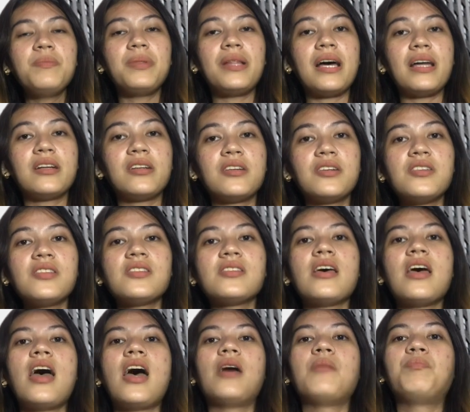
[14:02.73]
planners
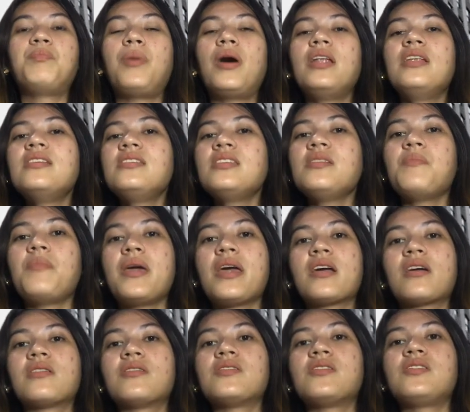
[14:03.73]
and
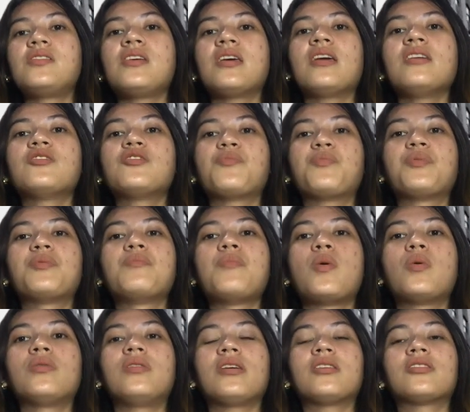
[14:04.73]
policymakers seeking to
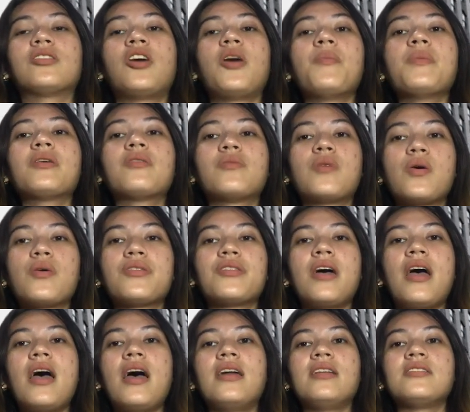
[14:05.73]
promote economic growth
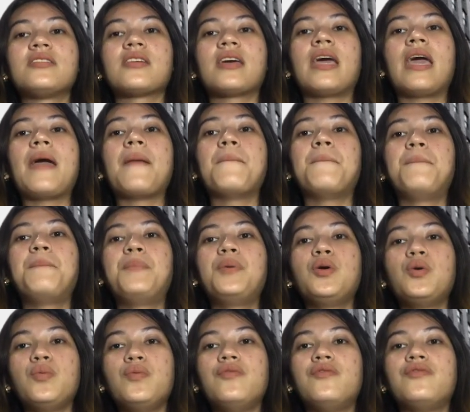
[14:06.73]
and
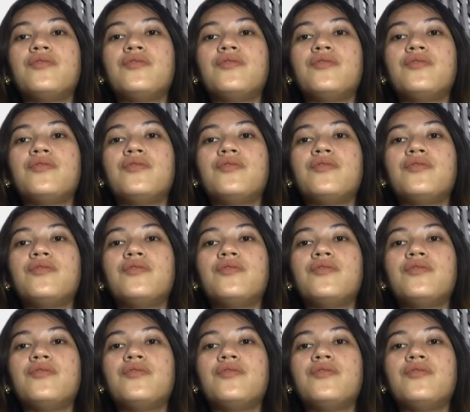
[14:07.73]
improve